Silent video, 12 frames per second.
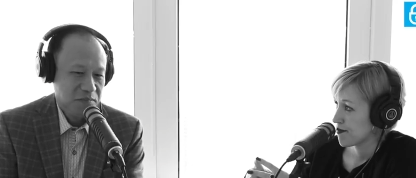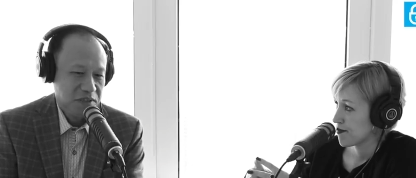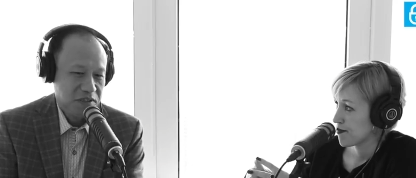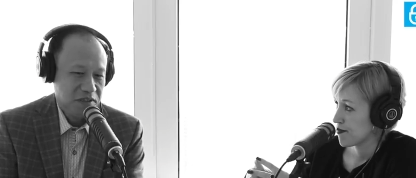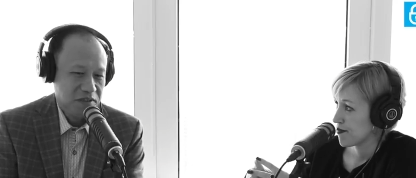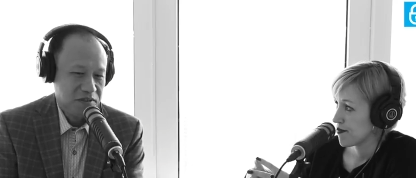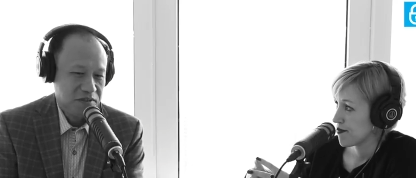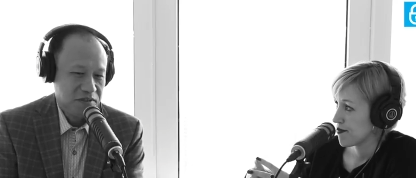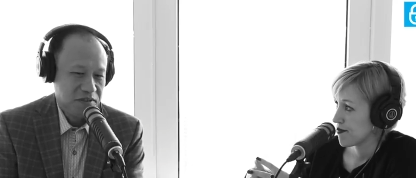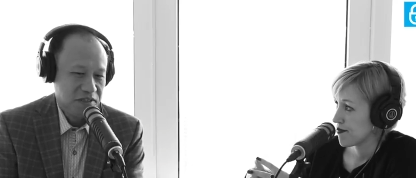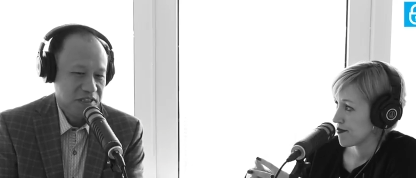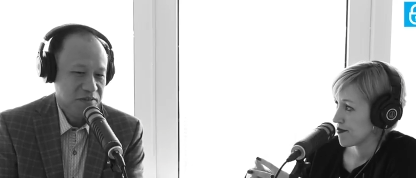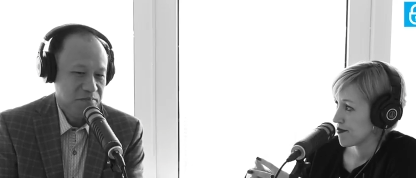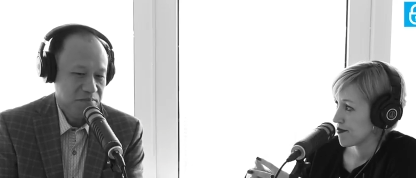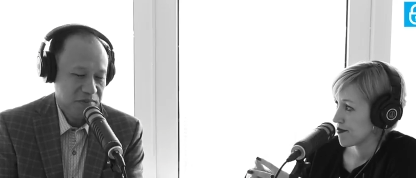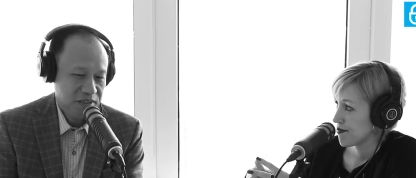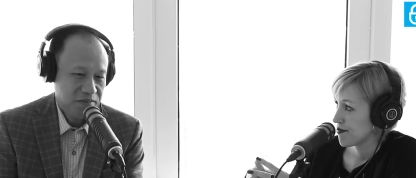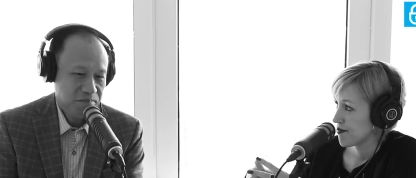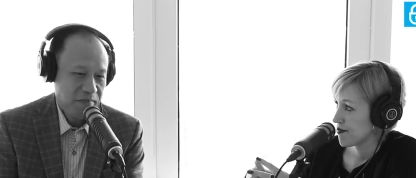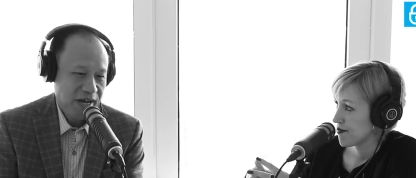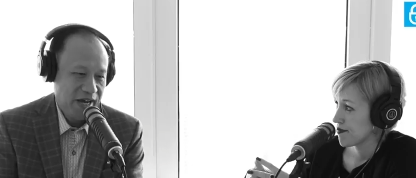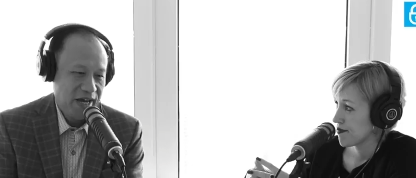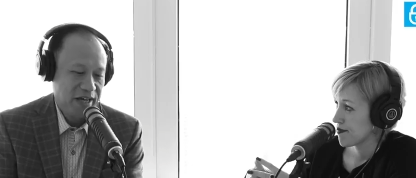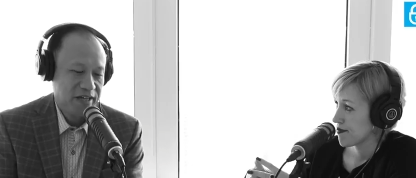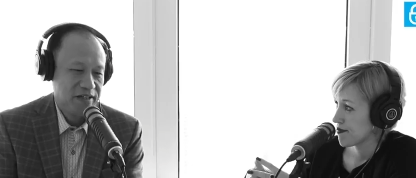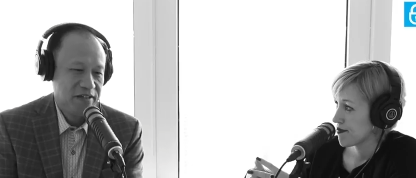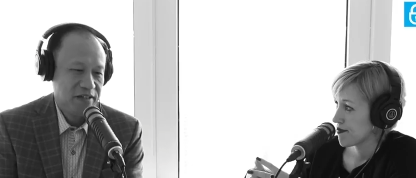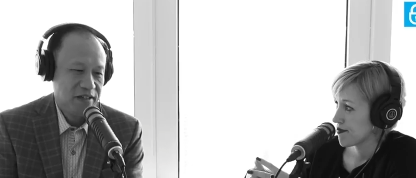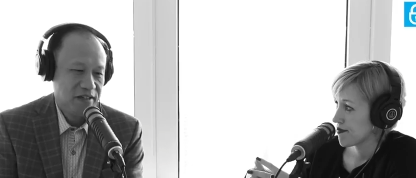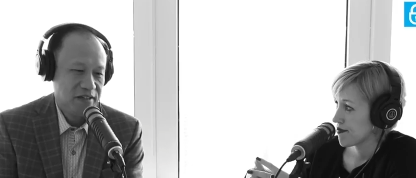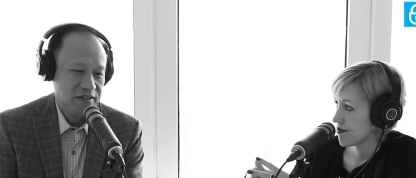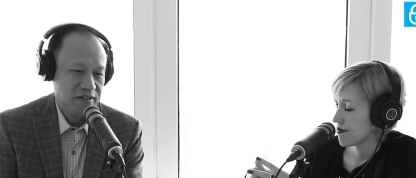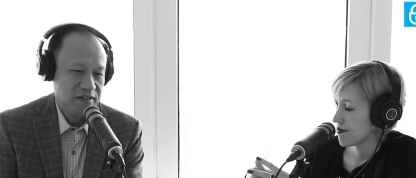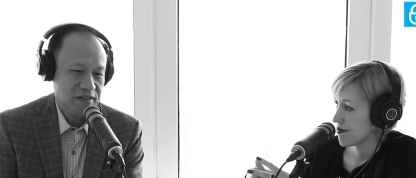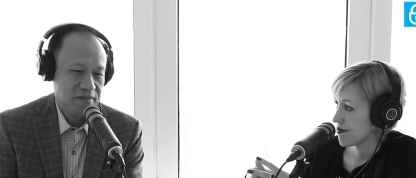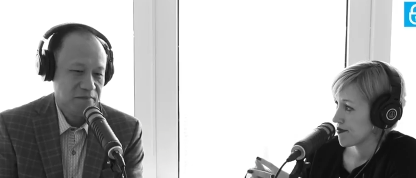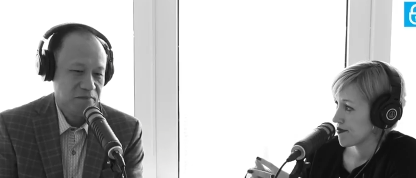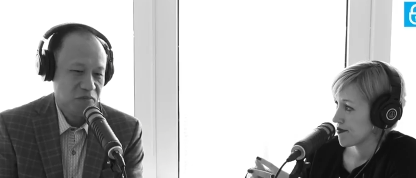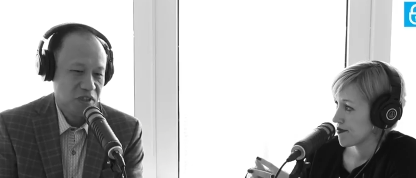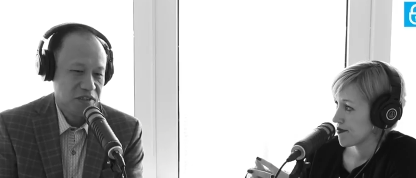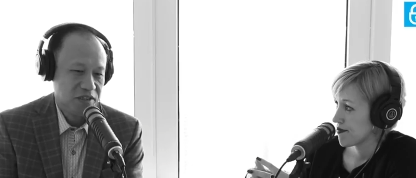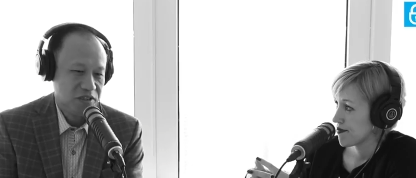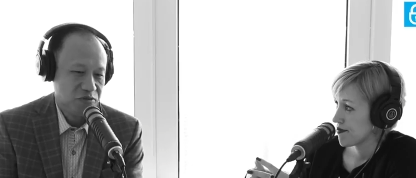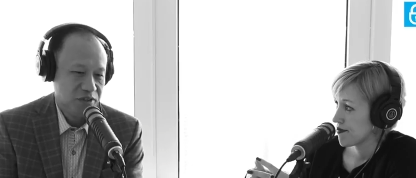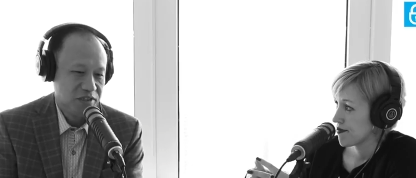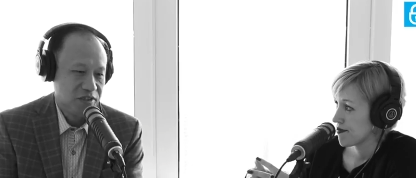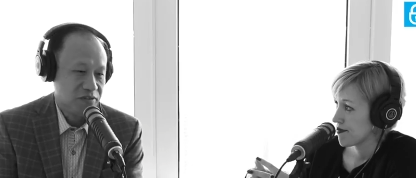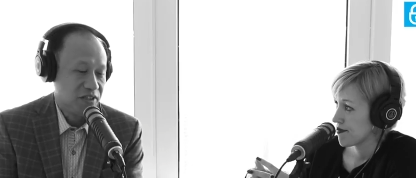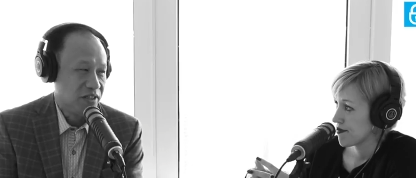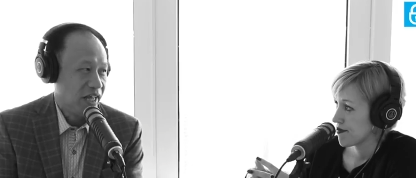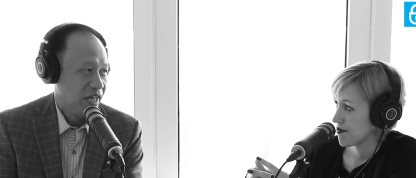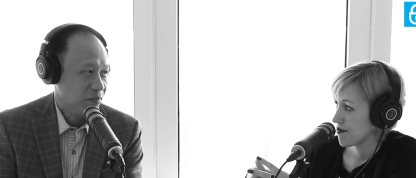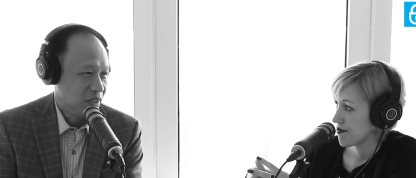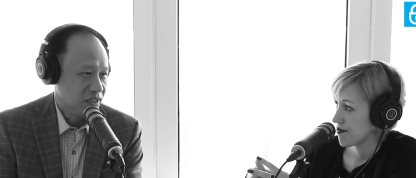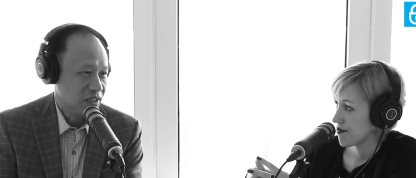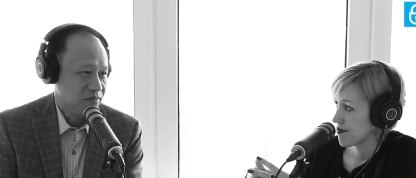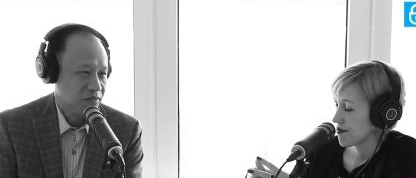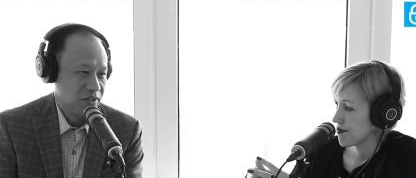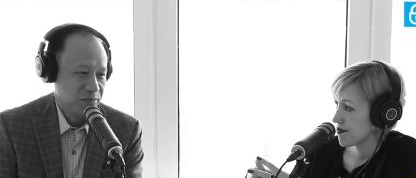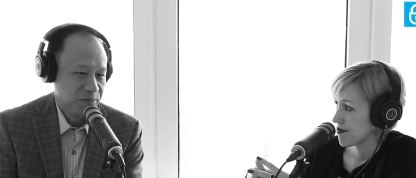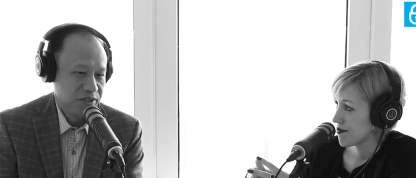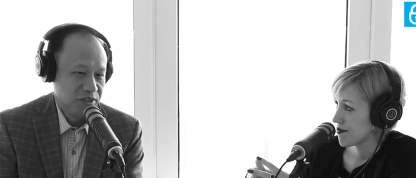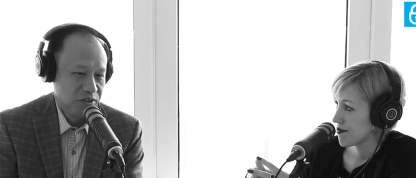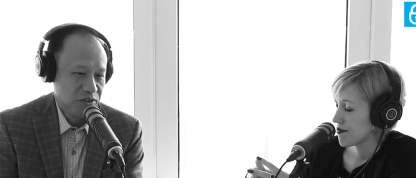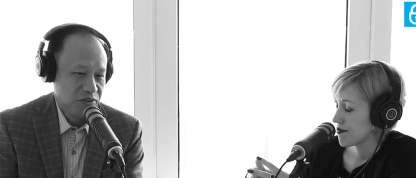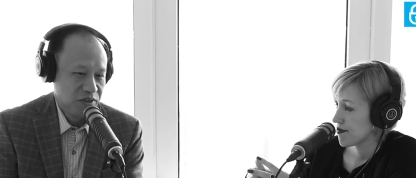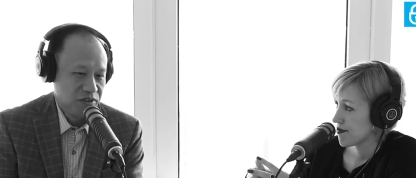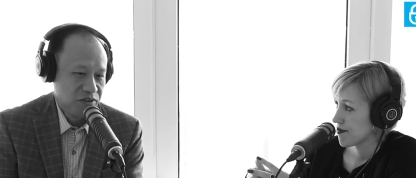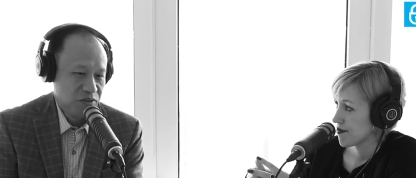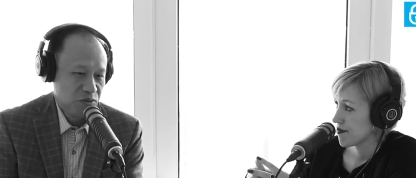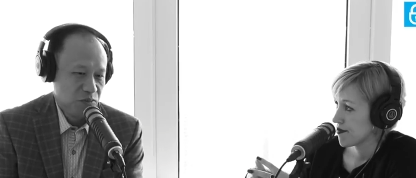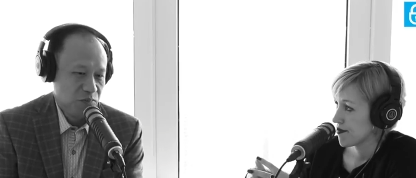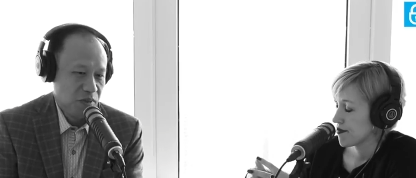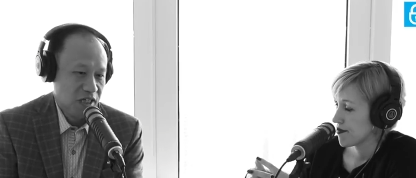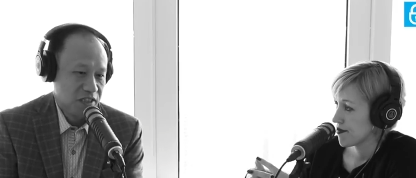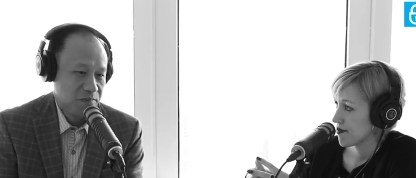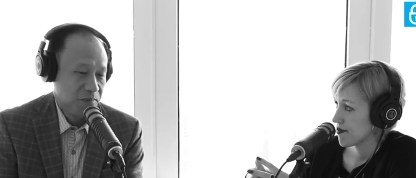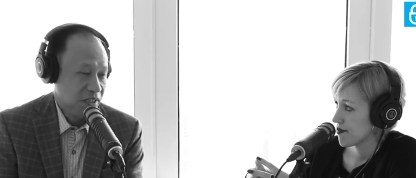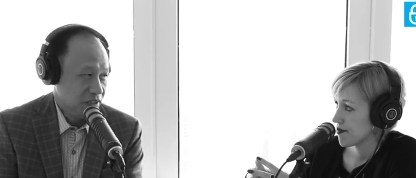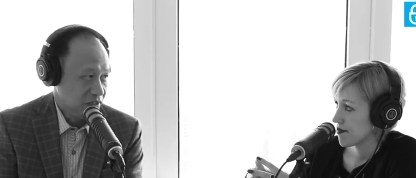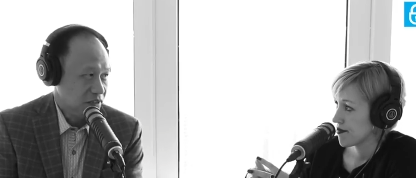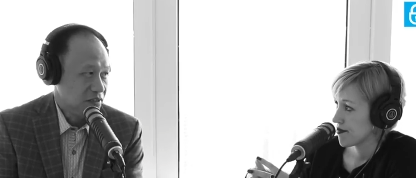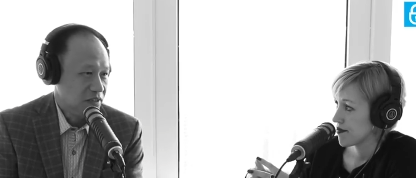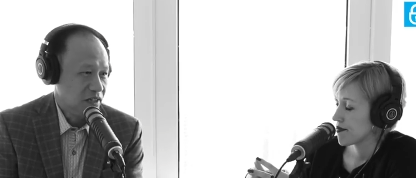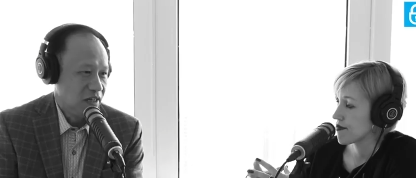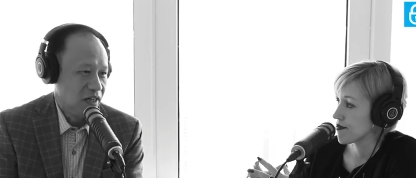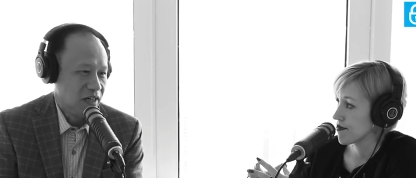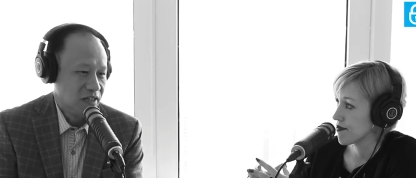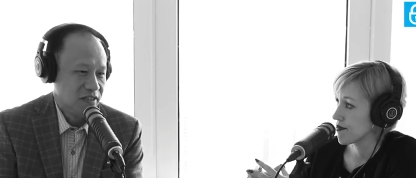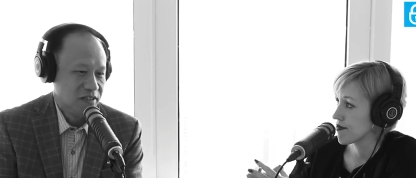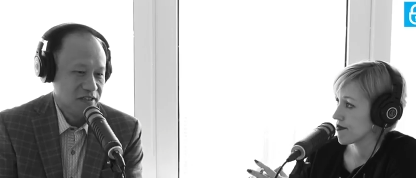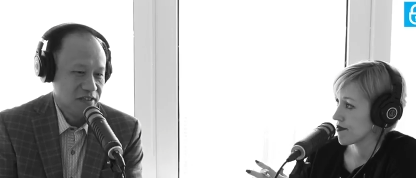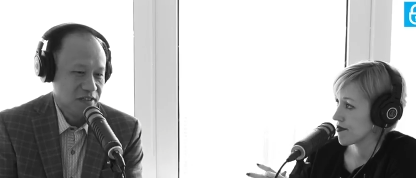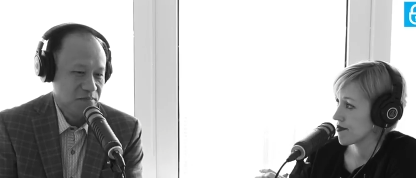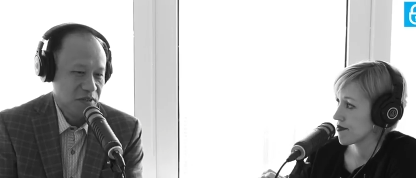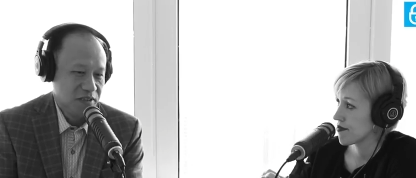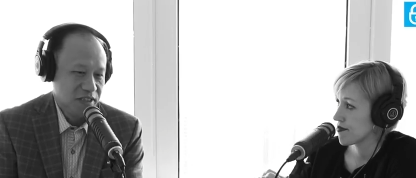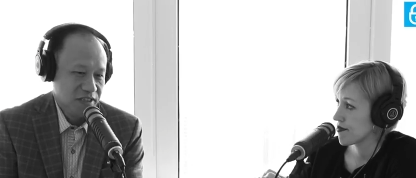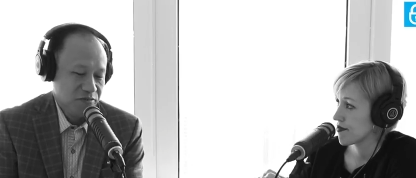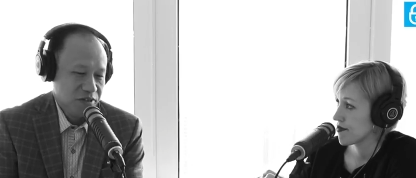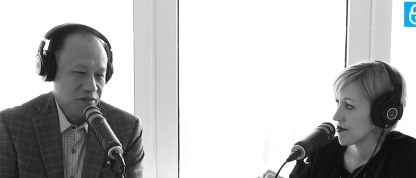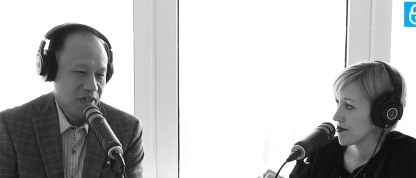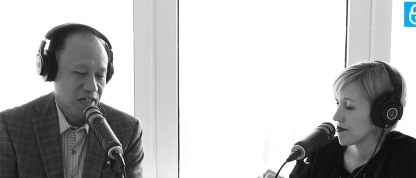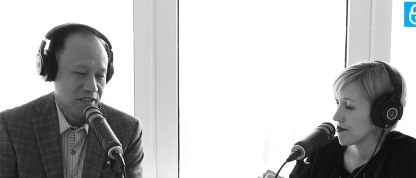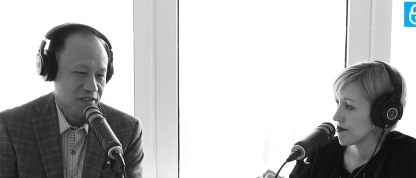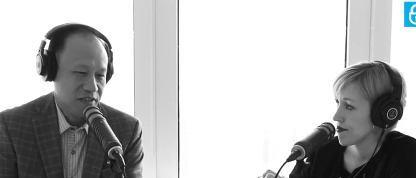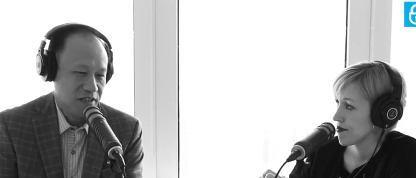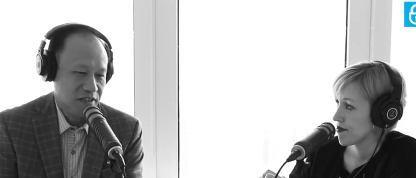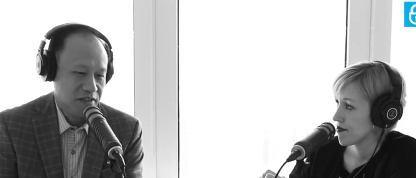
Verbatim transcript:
Speaker 1: because the impact and whether the risk or the damage of cybersecurity is still much bigger compared to realized,